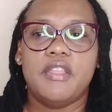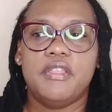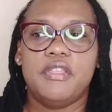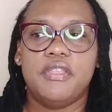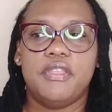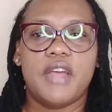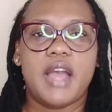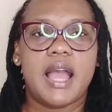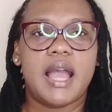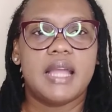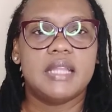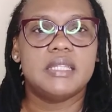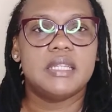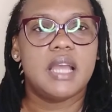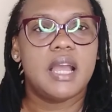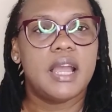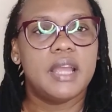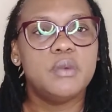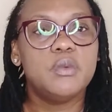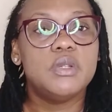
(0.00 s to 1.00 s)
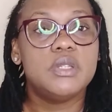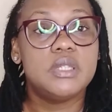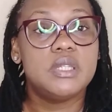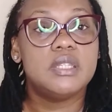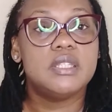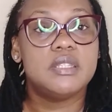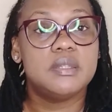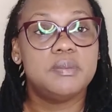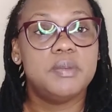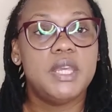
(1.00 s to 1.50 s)
that I would
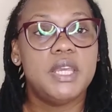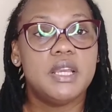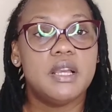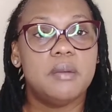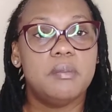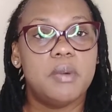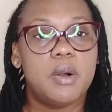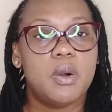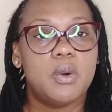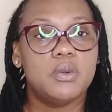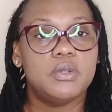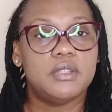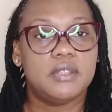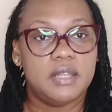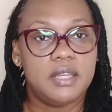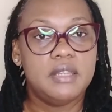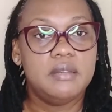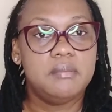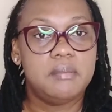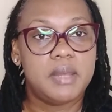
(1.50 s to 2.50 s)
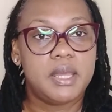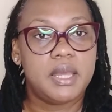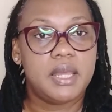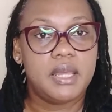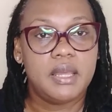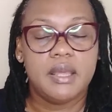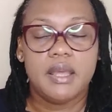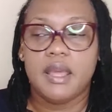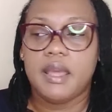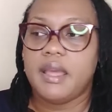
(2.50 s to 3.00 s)
speak about in May
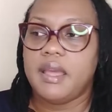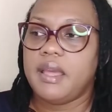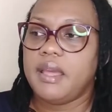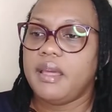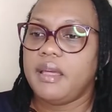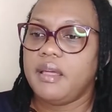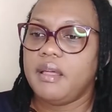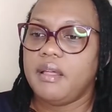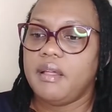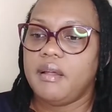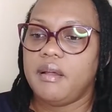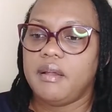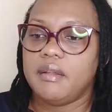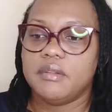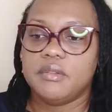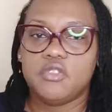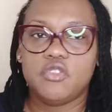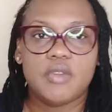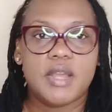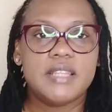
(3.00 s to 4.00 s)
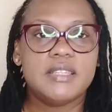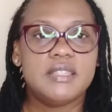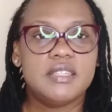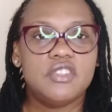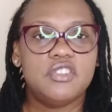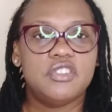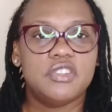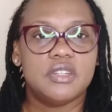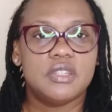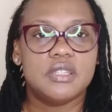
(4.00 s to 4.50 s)

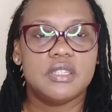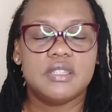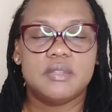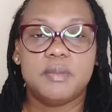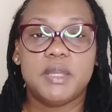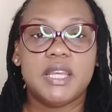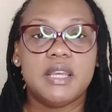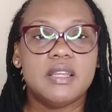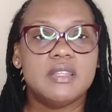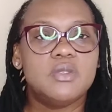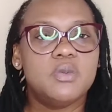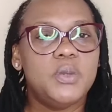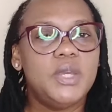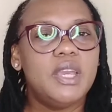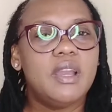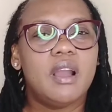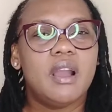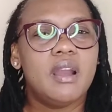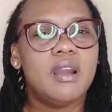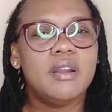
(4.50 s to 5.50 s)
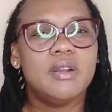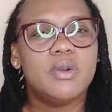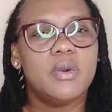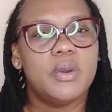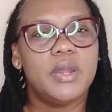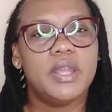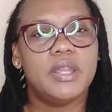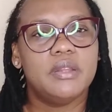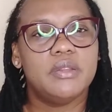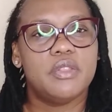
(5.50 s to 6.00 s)
transitions because we are
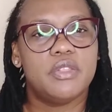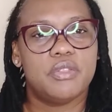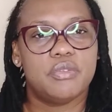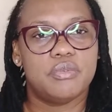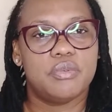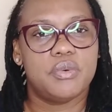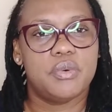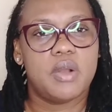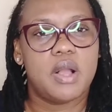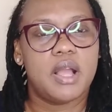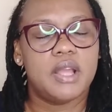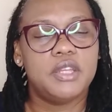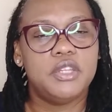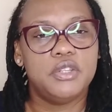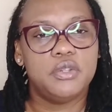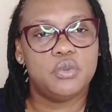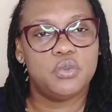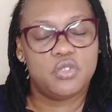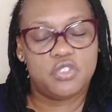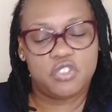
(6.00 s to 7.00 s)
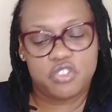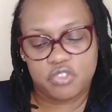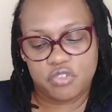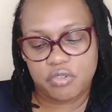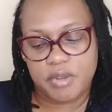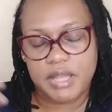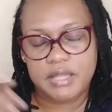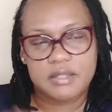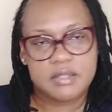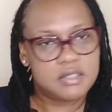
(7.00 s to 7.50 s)
going through a huge
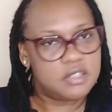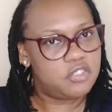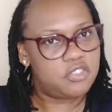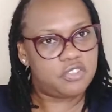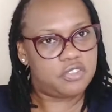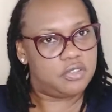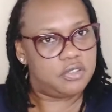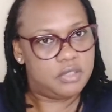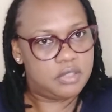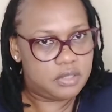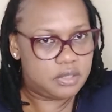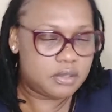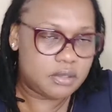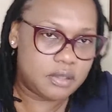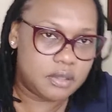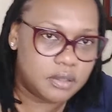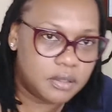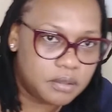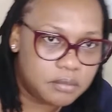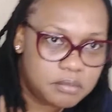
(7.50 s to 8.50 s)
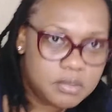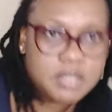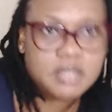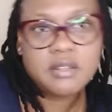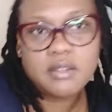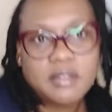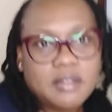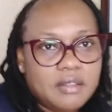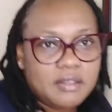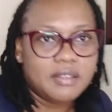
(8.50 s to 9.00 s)
transition. And let me
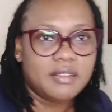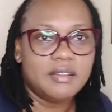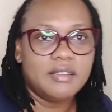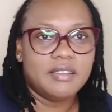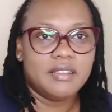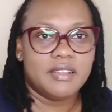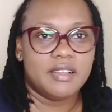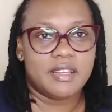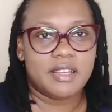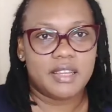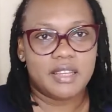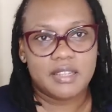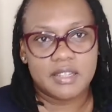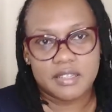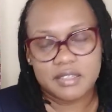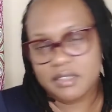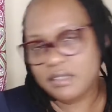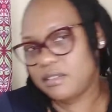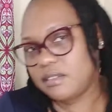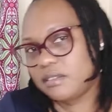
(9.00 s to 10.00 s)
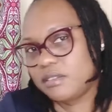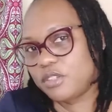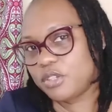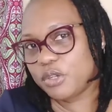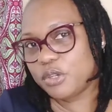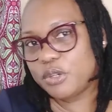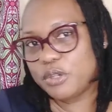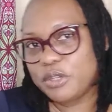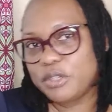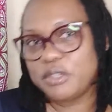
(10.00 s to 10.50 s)
kind of
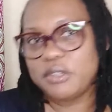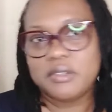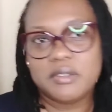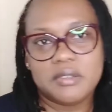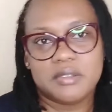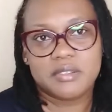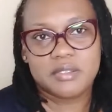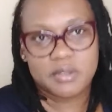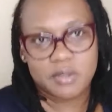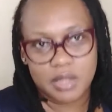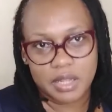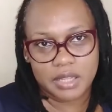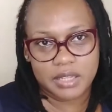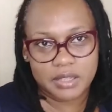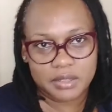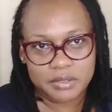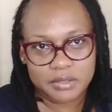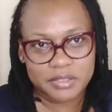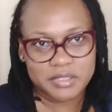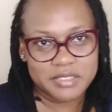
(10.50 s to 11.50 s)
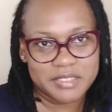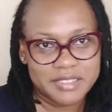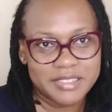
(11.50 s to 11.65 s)
turn so I could